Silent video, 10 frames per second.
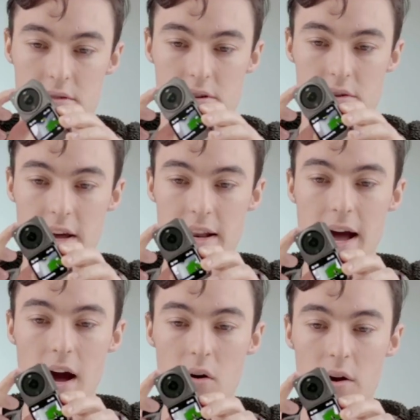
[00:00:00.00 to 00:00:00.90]
So yeah,
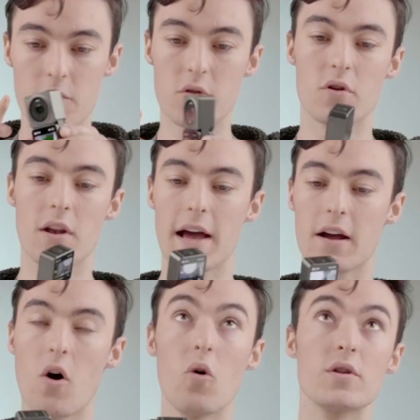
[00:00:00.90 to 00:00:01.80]
now if you're
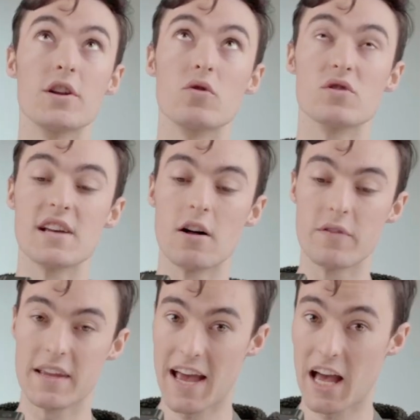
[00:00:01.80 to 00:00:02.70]
like holding your
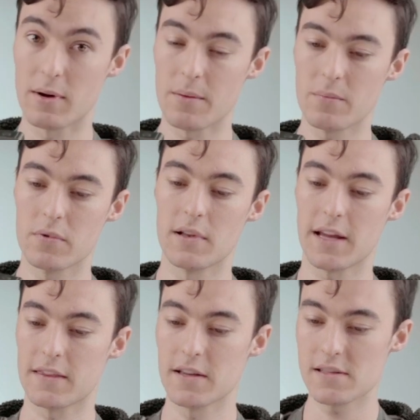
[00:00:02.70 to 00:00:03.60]
selfie cam up
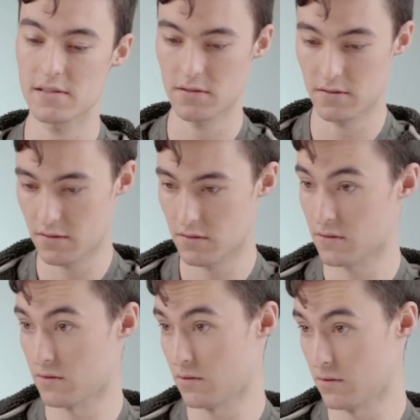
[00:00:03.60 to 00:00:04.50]
like this,
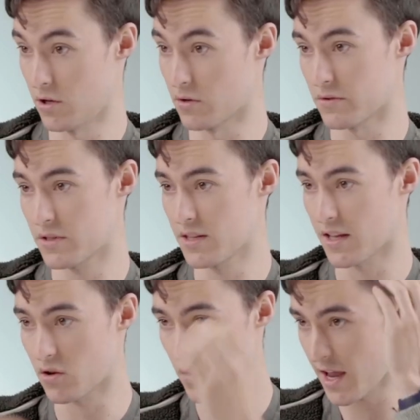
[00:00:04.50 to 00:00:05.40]
you can see
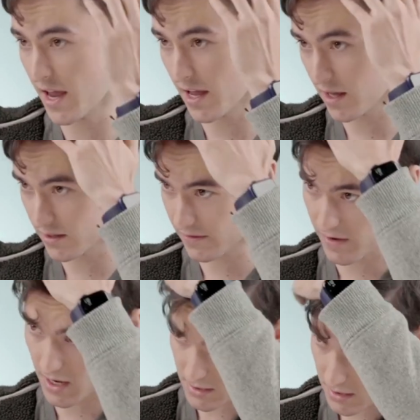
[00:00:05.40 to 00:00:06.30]
that your hair is
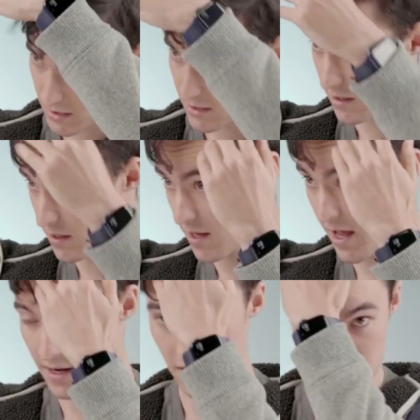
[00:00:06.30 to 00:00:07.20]
fucked
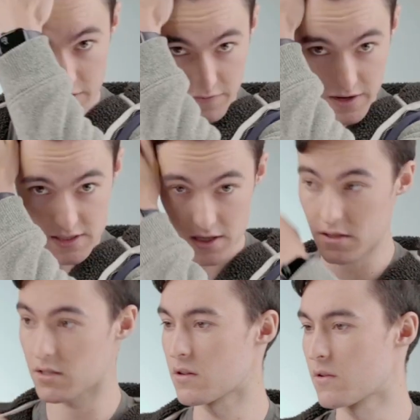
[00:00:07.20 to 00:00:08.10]
and you need to fix
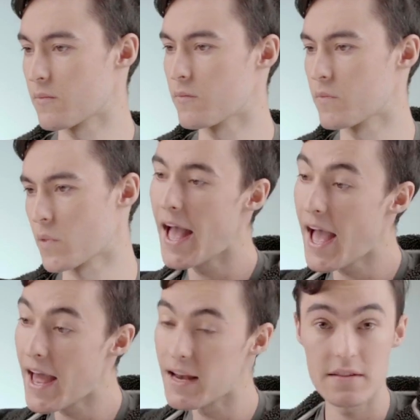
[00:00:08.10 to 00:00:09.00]
it.
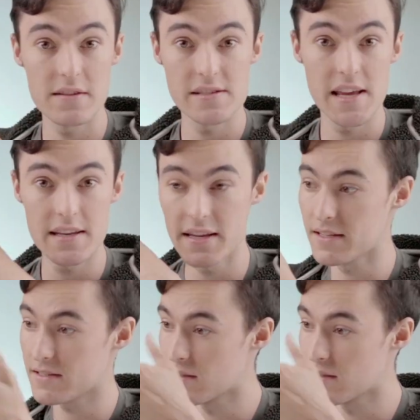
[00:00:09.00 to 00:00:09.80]
And the settings